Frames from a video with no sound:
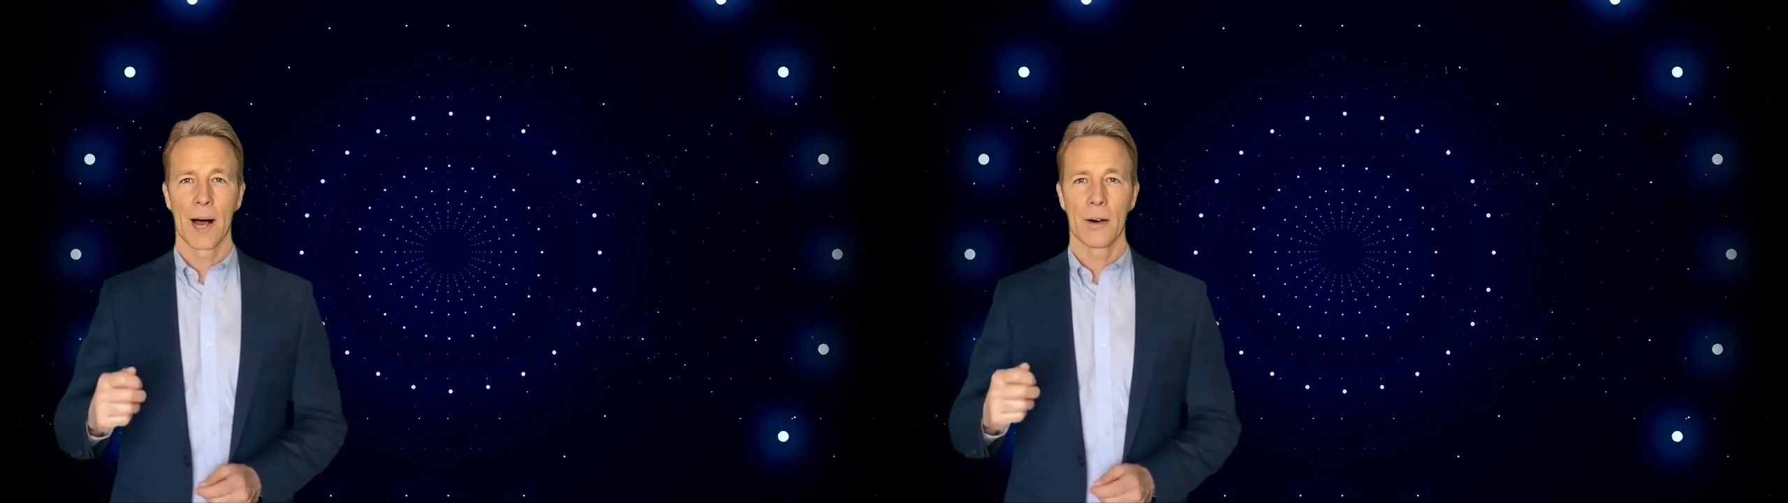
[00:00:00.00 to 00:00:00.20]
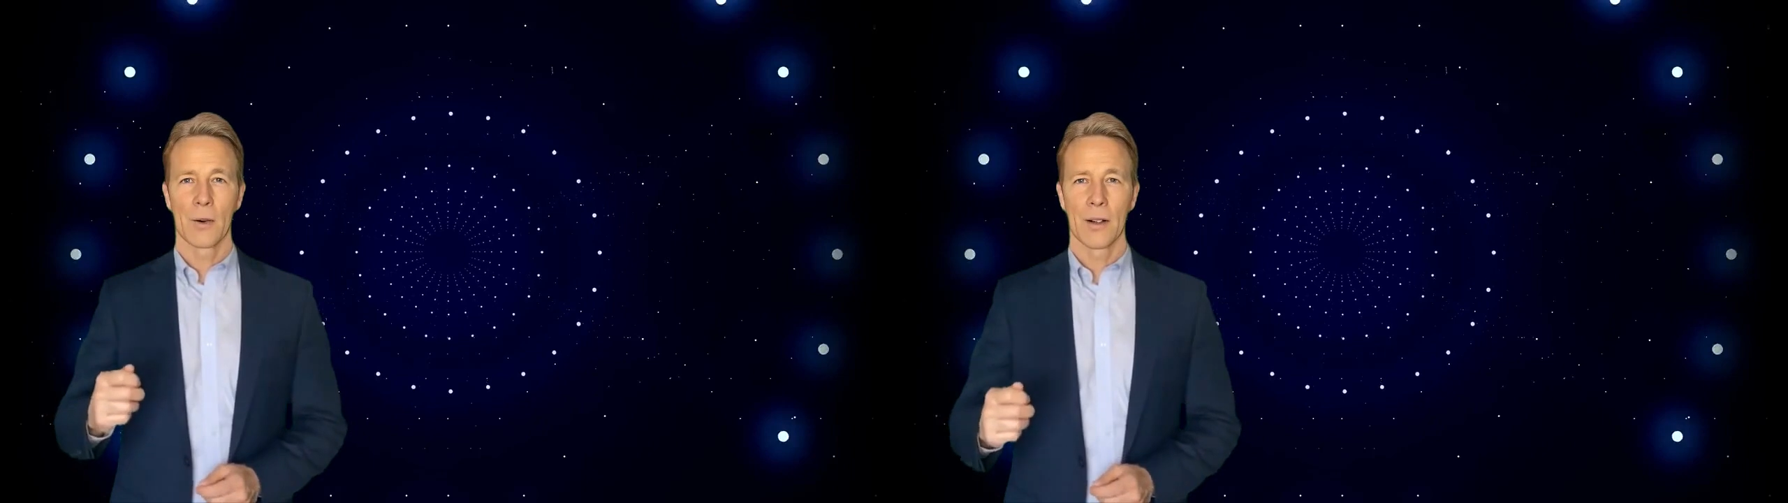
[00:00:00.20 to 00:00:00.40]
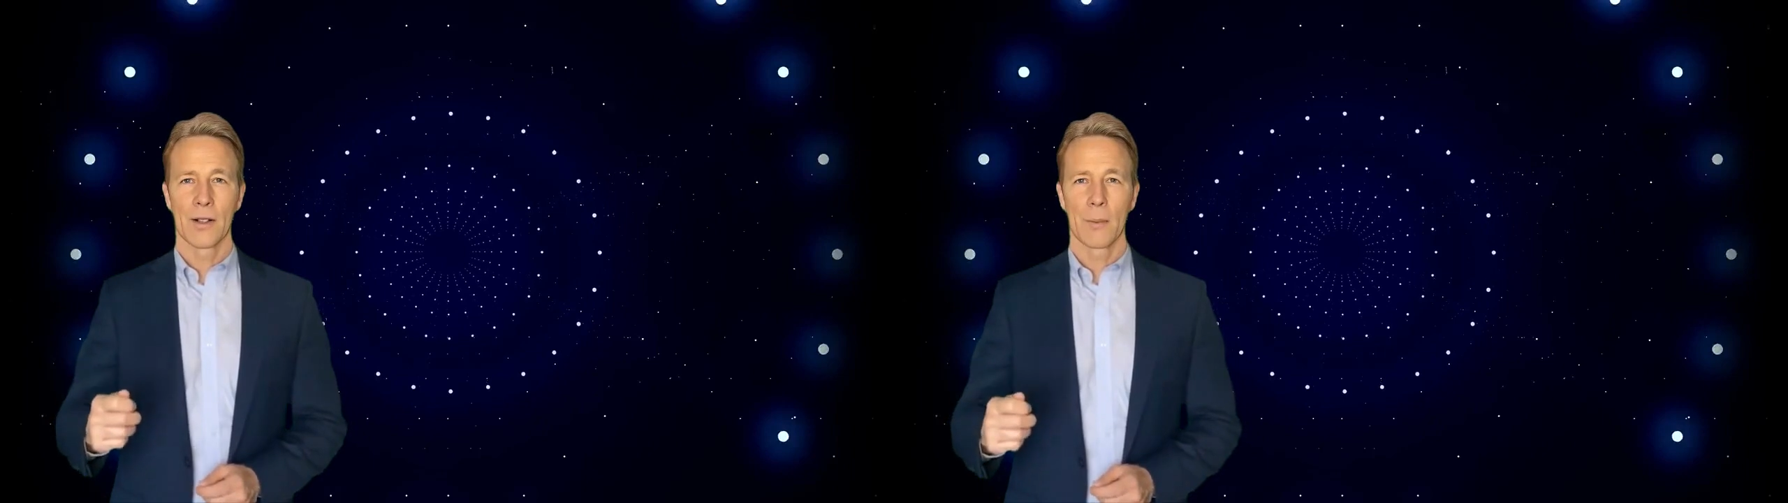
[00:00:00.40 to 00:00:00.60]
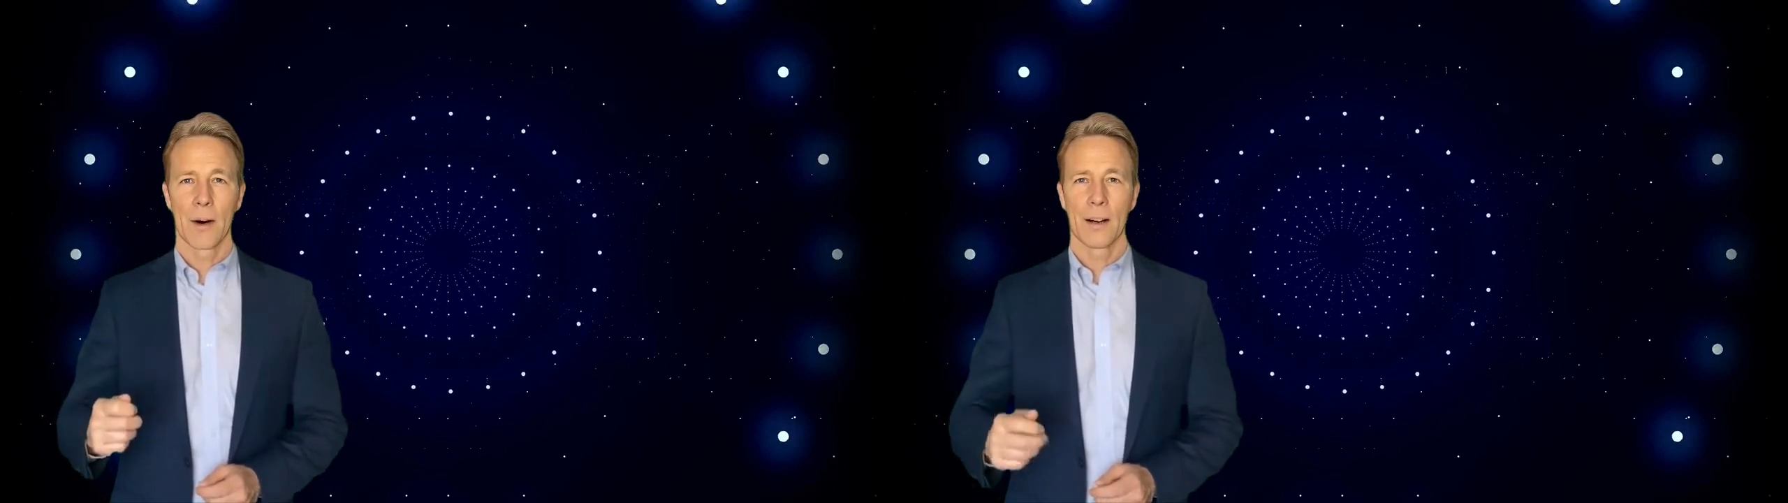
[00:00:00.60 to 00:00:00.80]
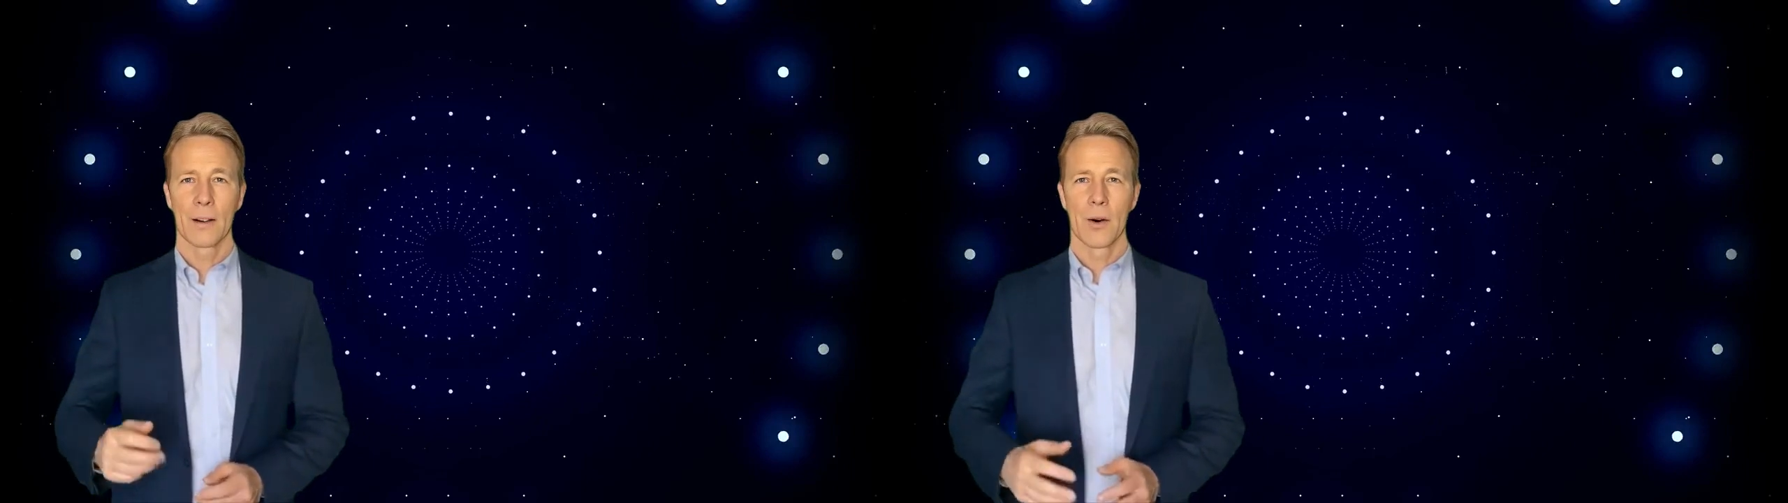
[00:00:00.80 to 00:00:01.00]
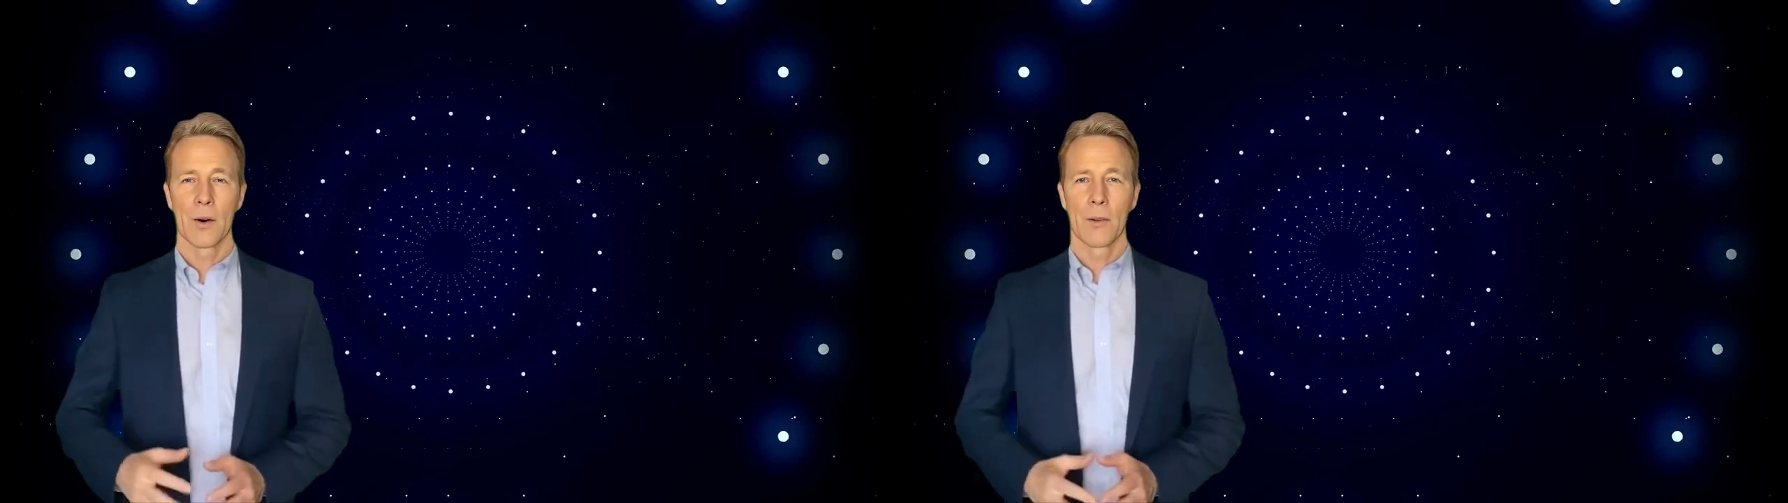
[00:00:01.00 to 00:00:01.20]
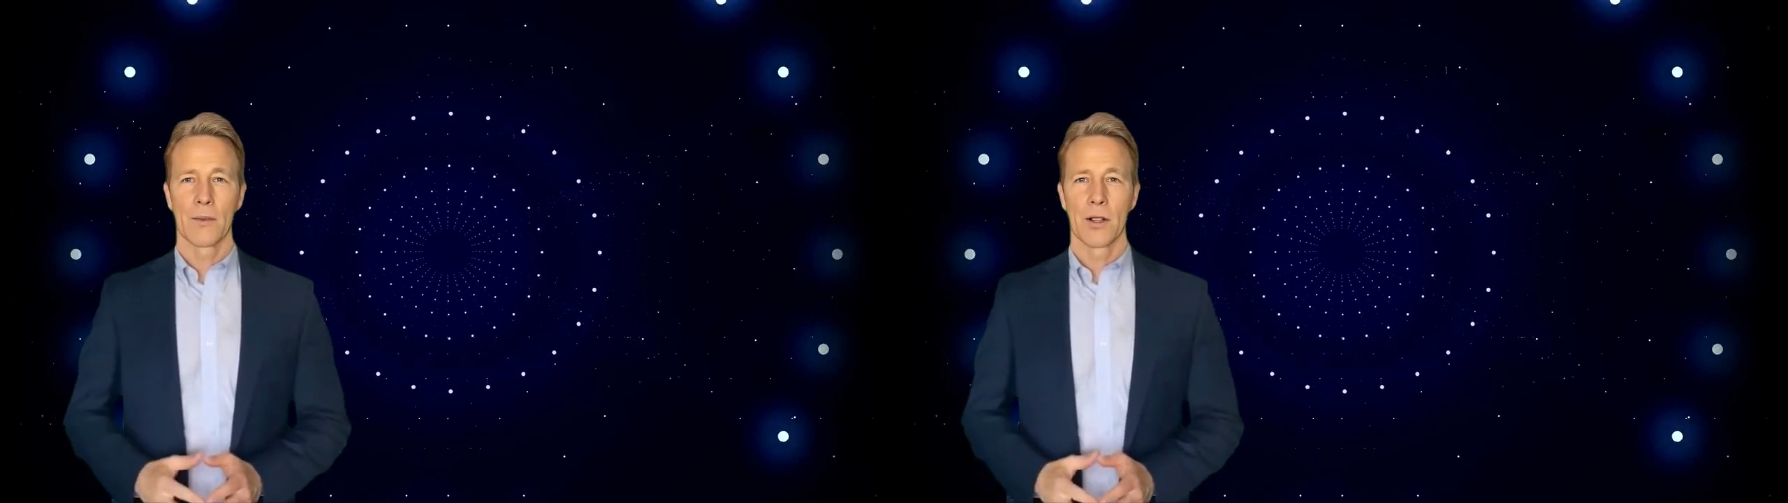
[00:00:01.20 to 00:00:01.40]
aggregate demand curve